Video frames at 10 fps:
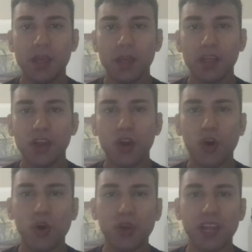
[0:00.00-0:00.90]
But
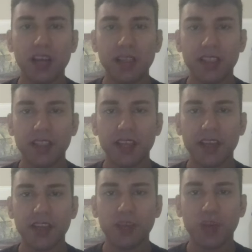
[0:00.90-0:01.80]
not all
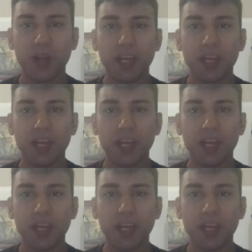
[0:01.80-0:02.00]
narcissists will